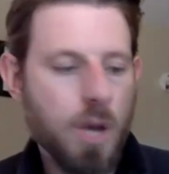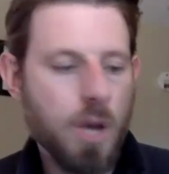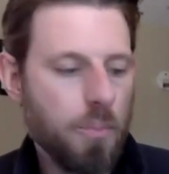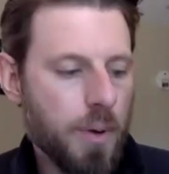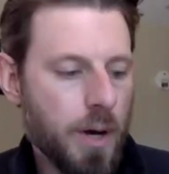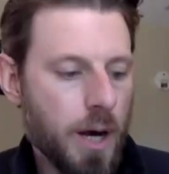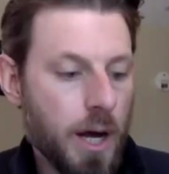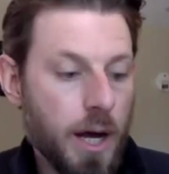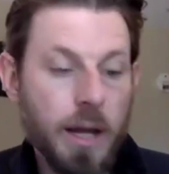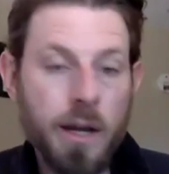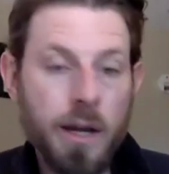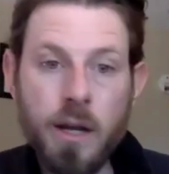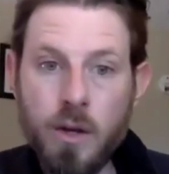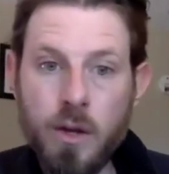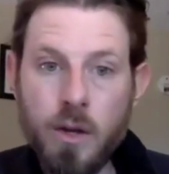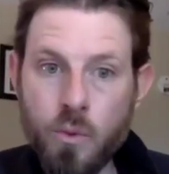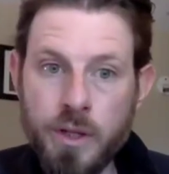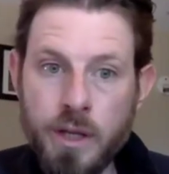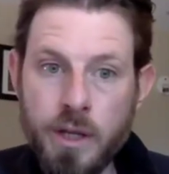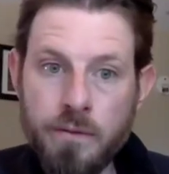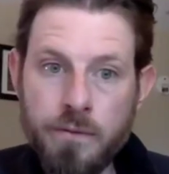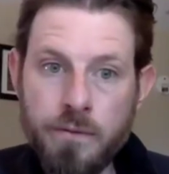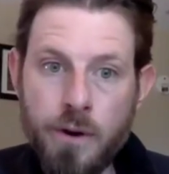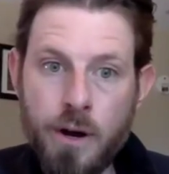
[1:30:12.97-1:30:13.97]
But
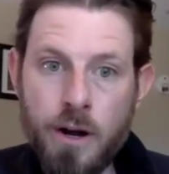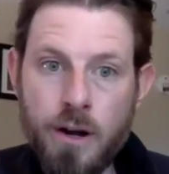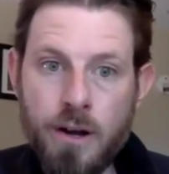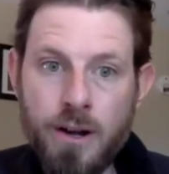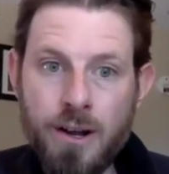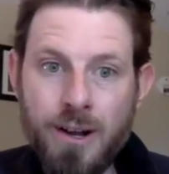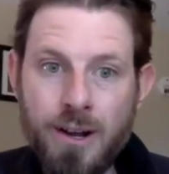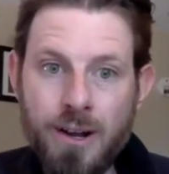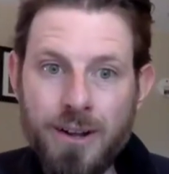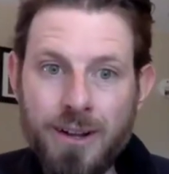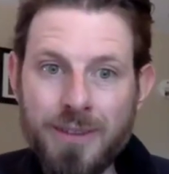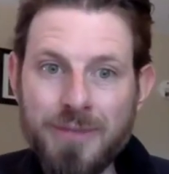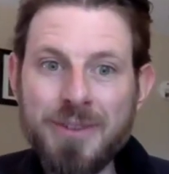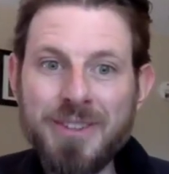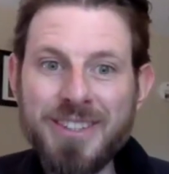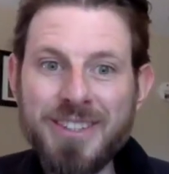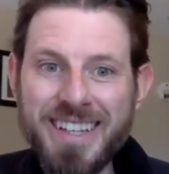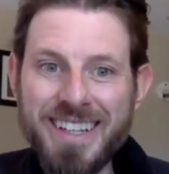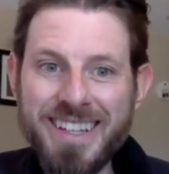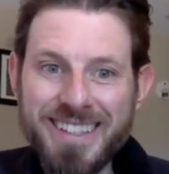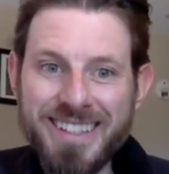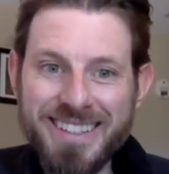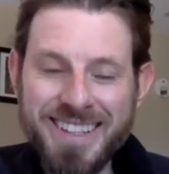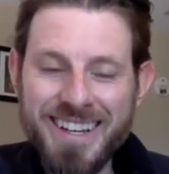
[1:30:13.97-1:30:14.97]
when they fall, let me
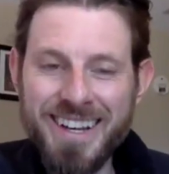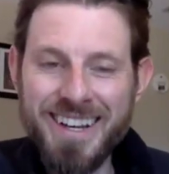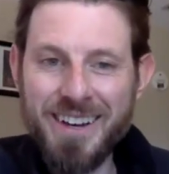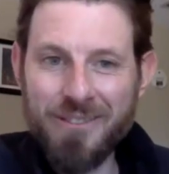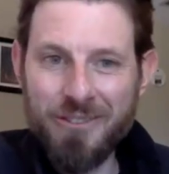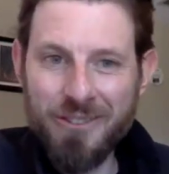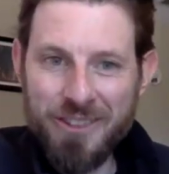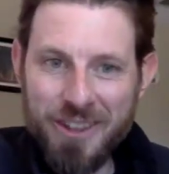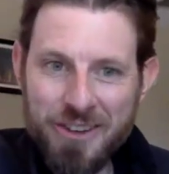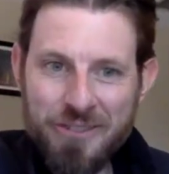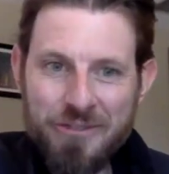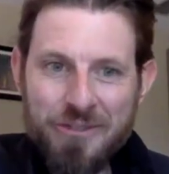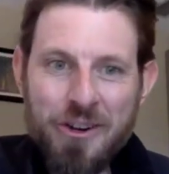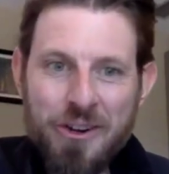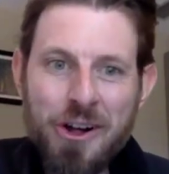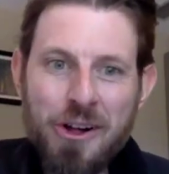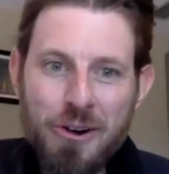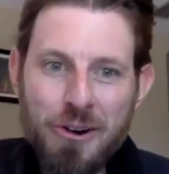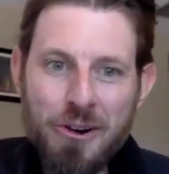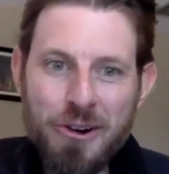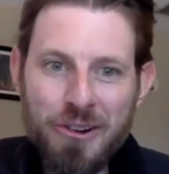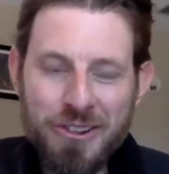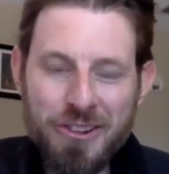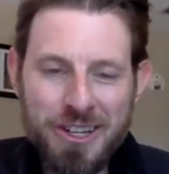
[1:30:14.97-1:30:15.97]
say this: when they
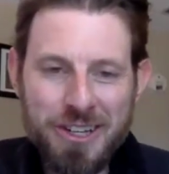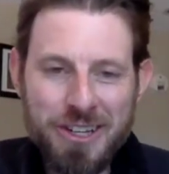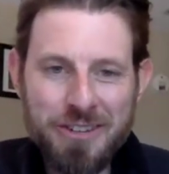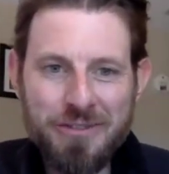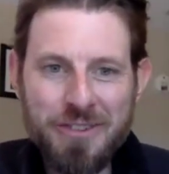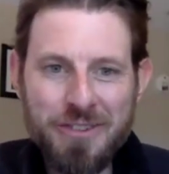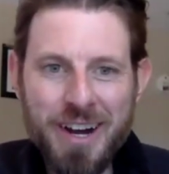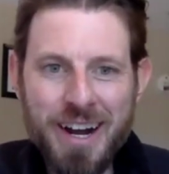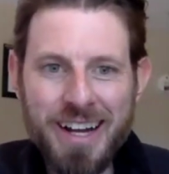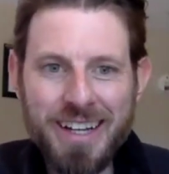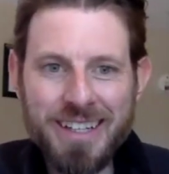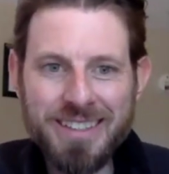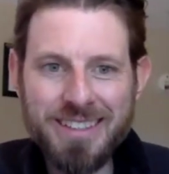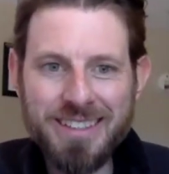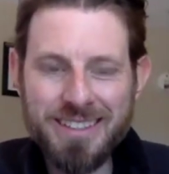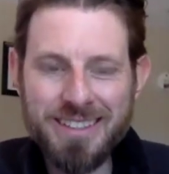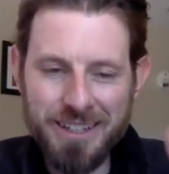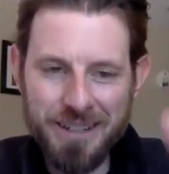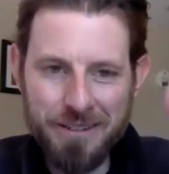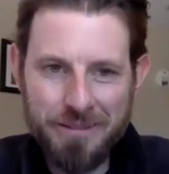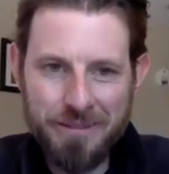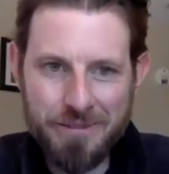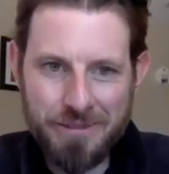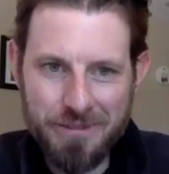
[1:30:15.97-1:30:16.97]
follow the advice
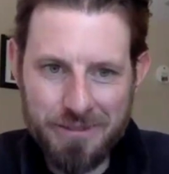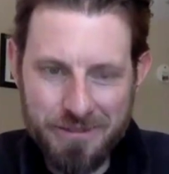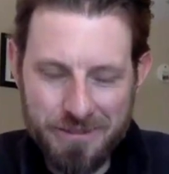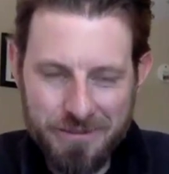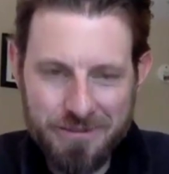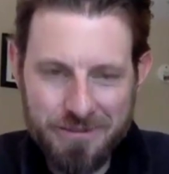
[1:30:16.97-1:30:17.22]
of